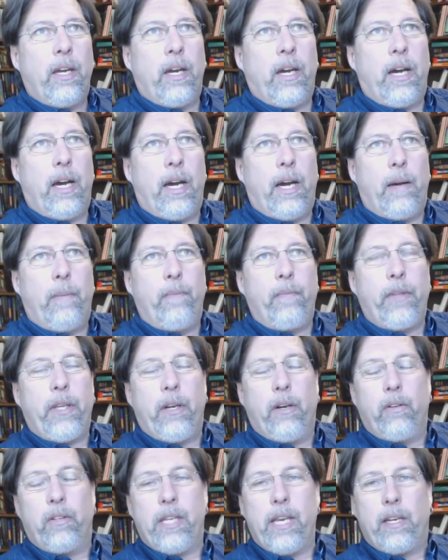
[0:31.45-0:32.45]

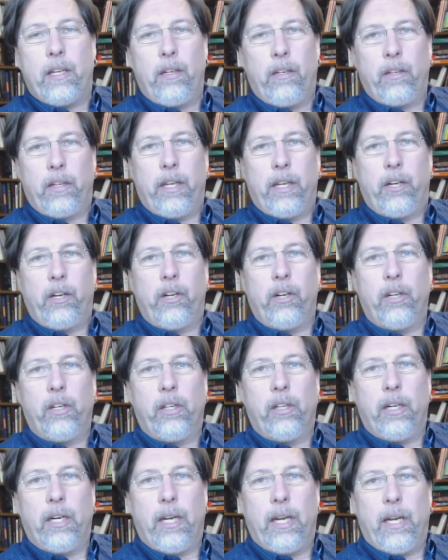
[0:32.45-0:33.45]
take a look at
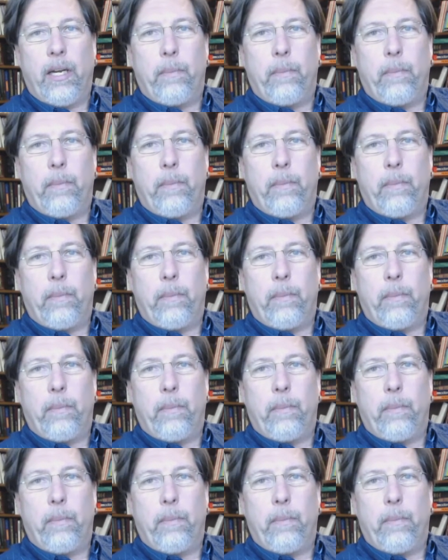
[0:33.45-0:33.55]
her